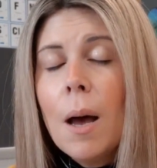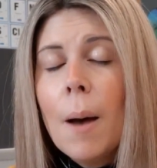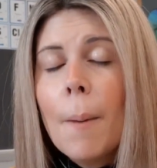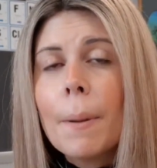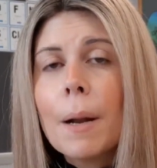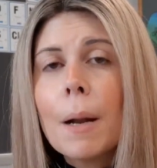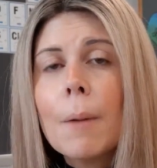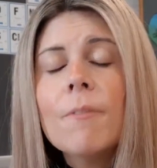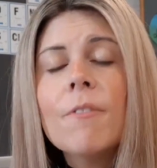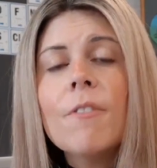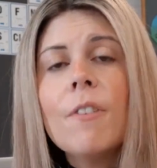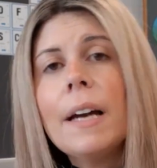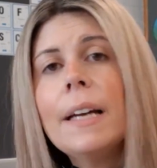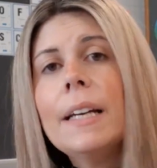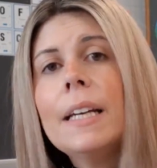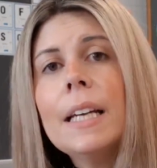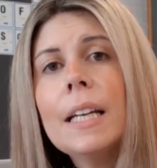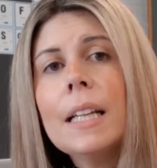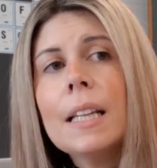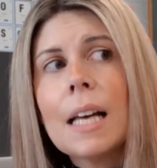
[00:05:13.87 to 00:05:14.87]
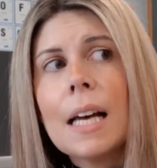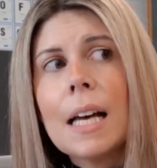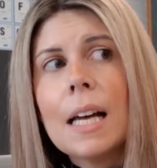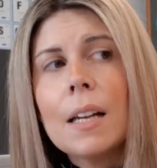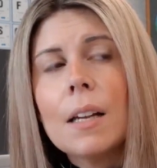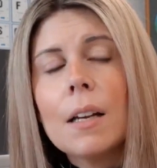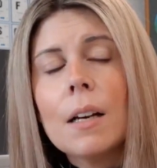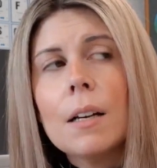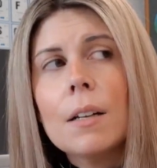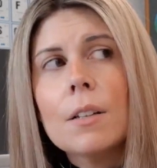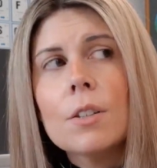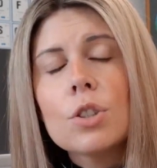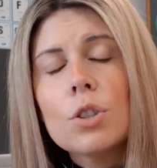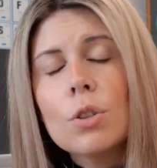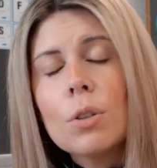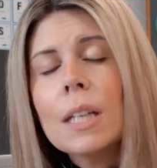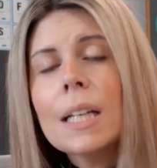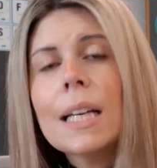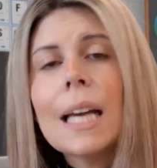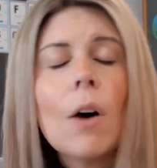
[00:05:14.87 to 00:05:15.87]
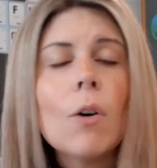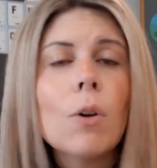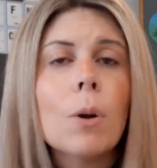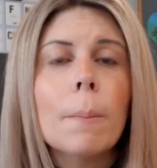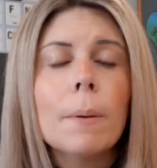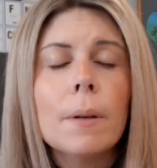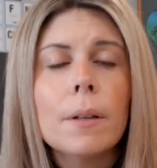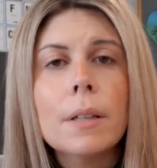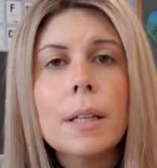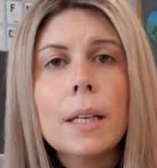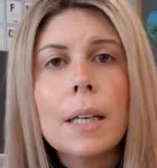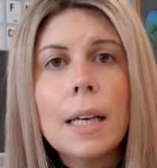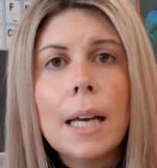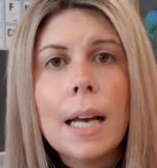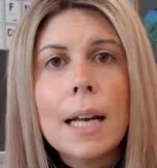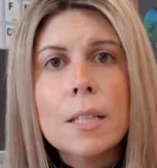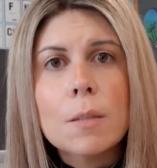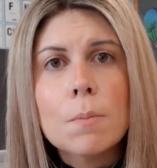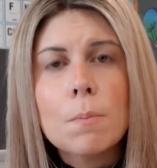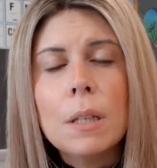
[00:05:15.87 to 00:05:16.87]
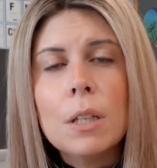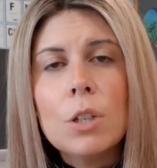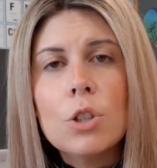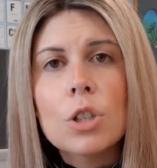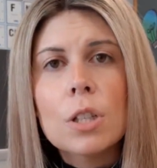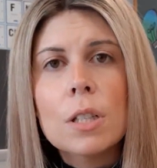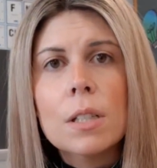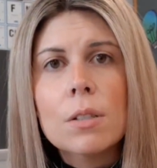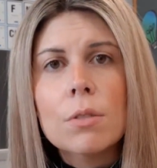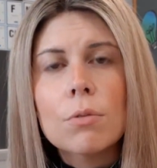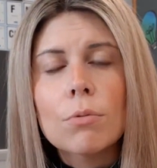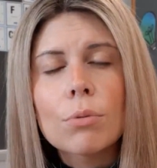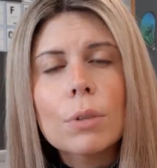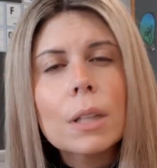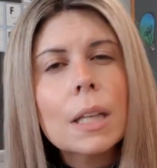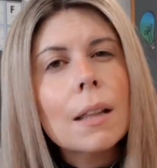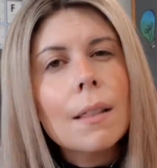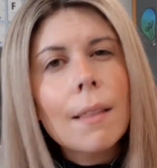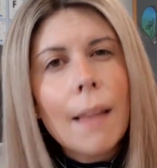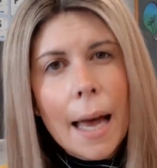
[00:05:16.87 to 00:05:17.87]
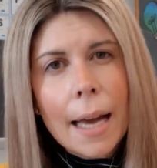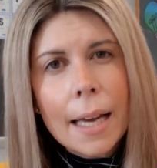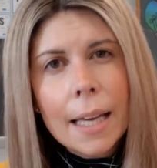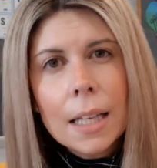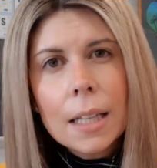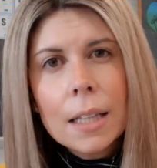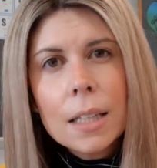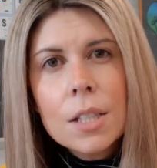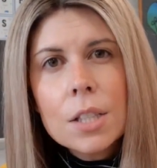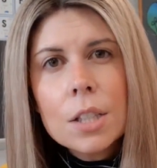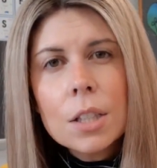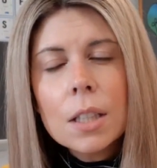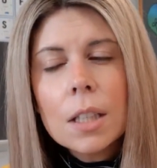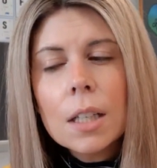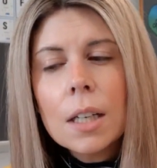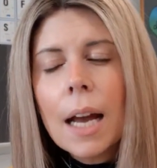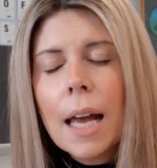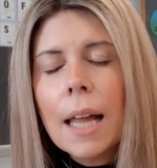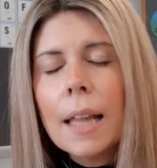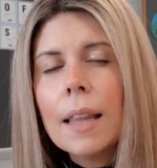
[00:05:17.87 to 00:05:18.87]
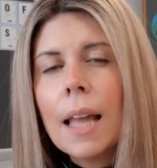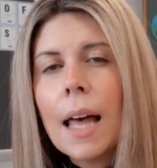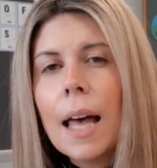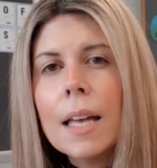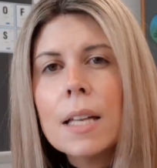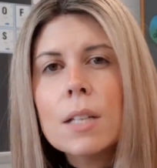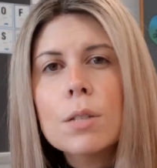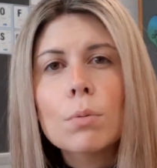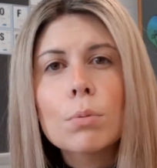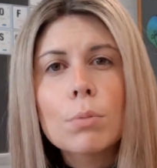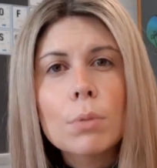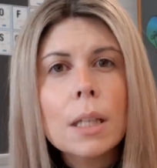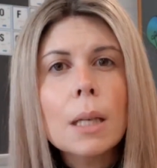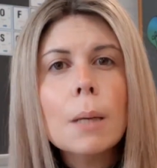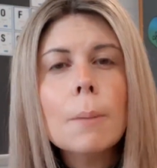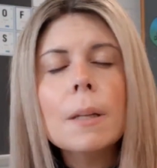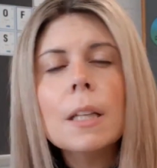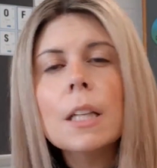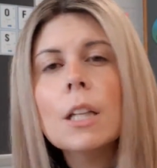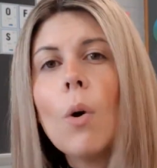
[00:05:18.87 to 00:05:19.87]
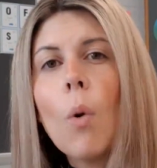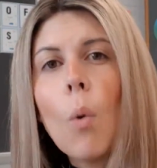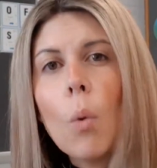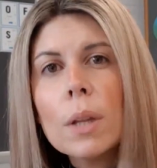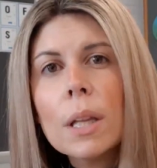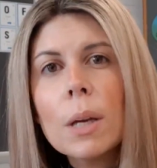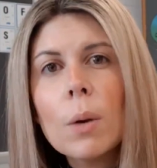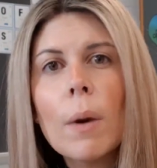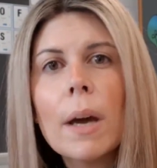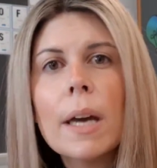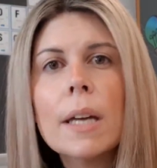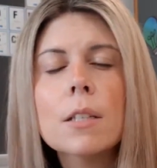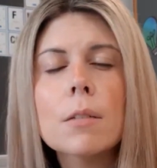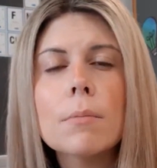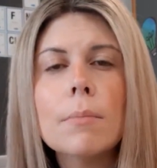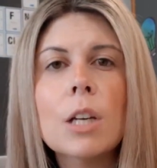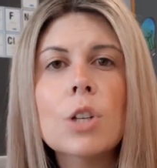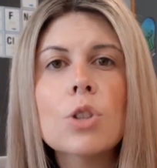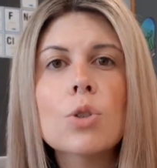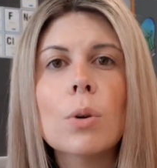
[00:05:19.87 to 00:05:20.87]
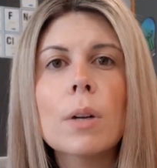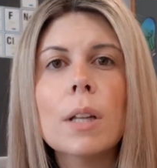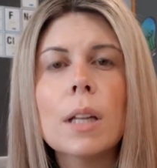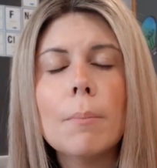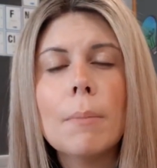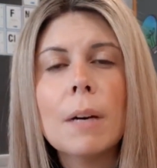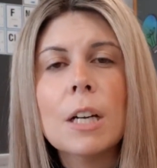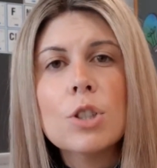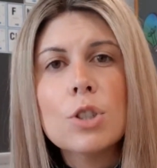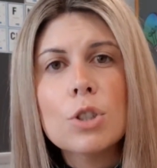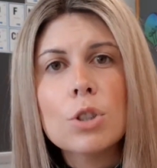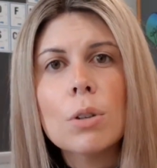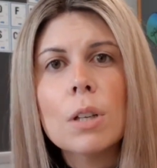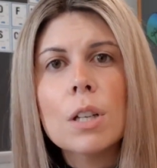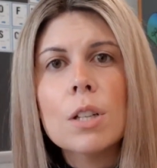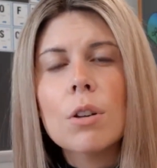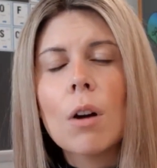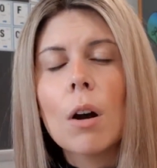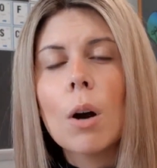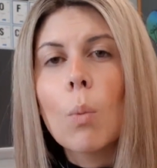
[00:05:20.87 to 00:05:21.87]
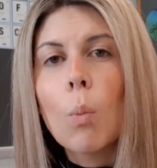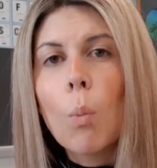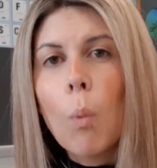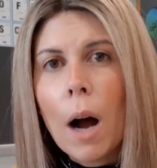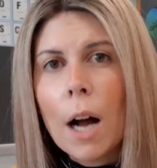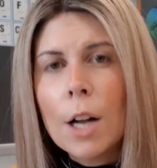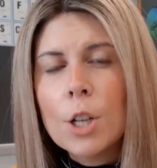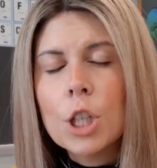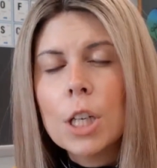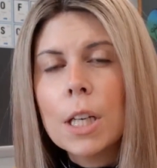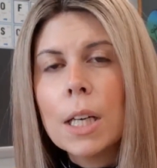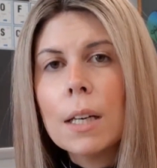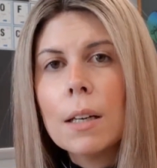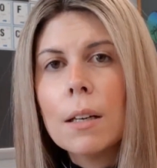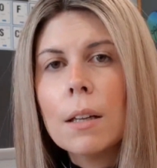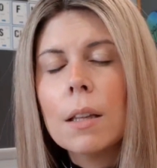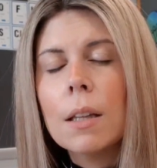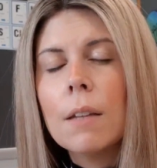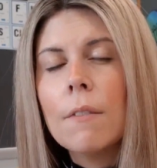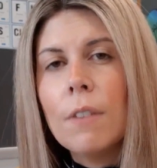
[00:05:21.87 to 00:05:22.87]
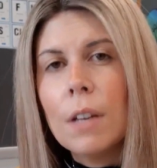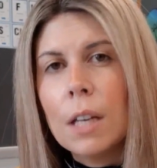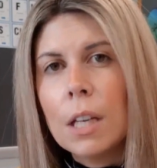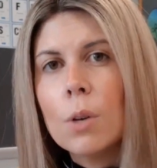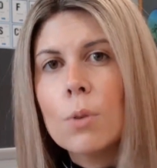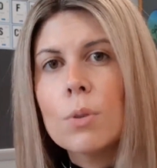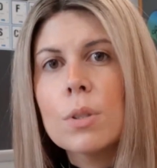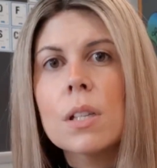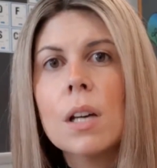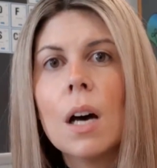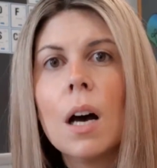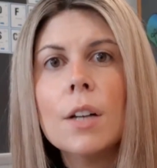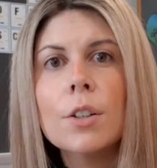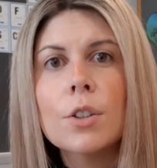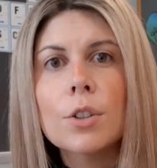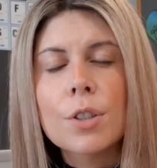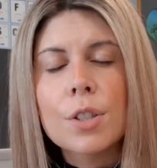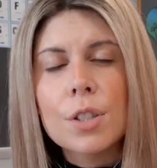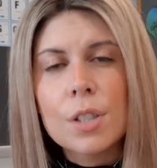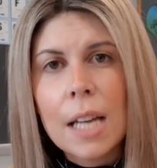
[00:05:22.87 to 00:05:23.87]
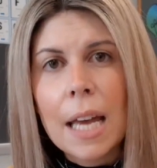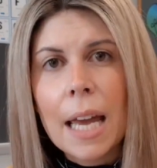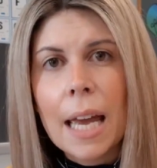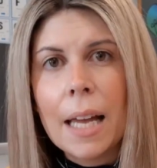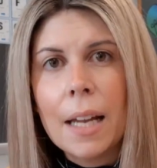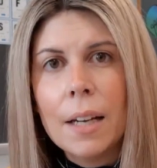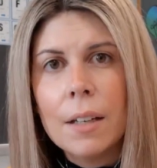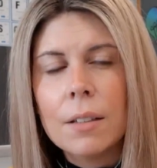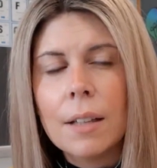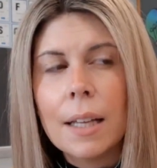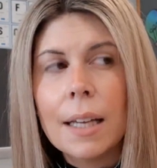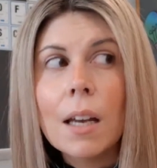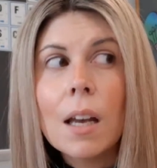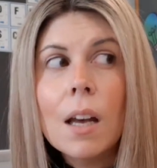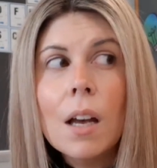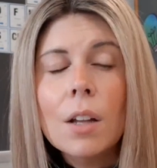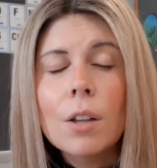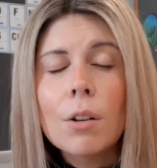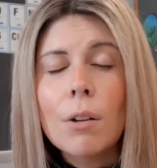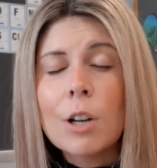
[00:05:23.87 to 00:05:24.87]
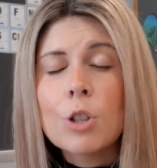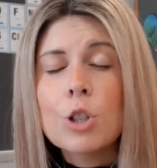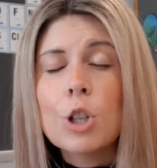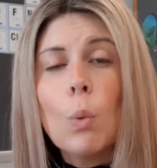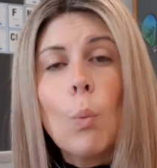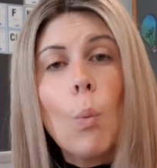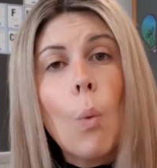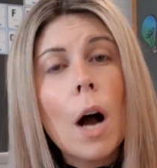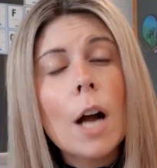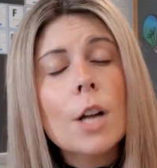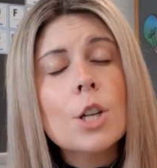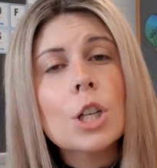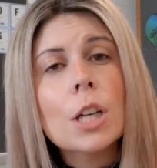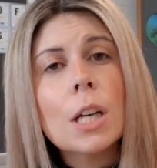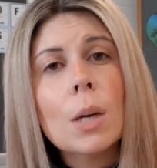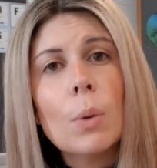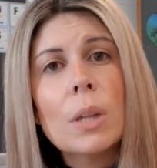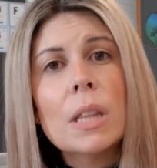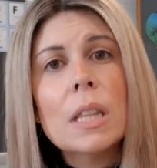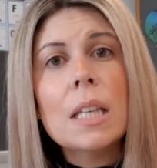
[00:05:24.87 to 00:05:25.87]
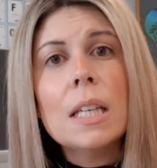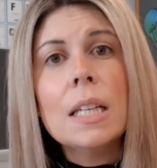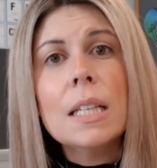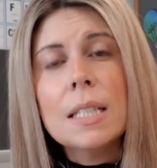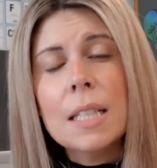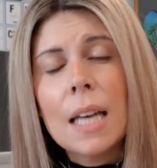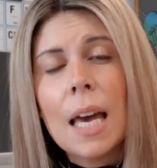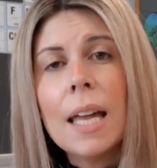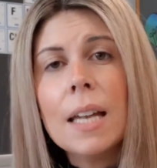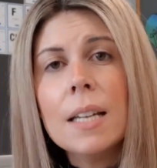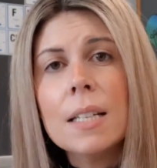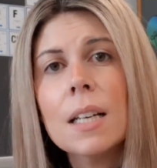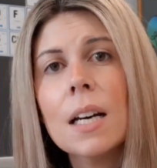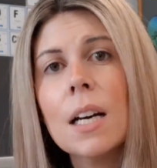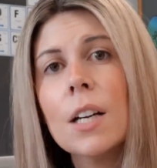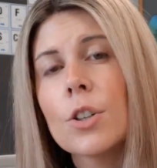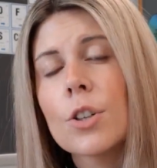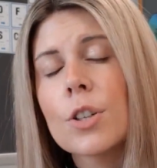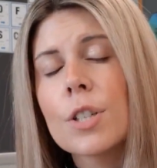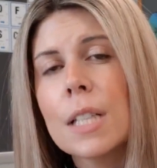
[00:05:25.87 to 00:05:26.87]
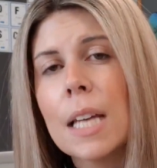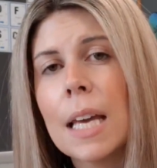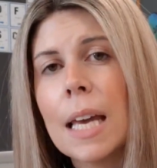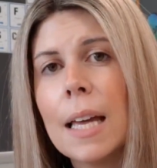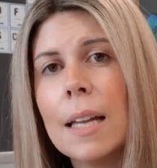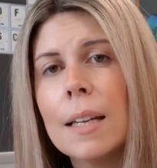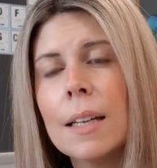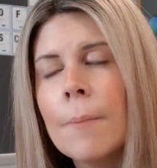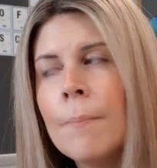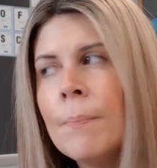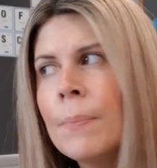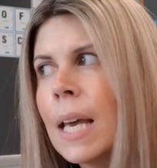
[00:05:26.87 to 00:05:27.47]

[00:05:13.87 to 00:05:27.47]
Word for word: But I'm finding that student accountability has been just really lacking this year and that has really been the only way to make sure that my students are watching the videos to understand like they're actually watching it with the intent to understand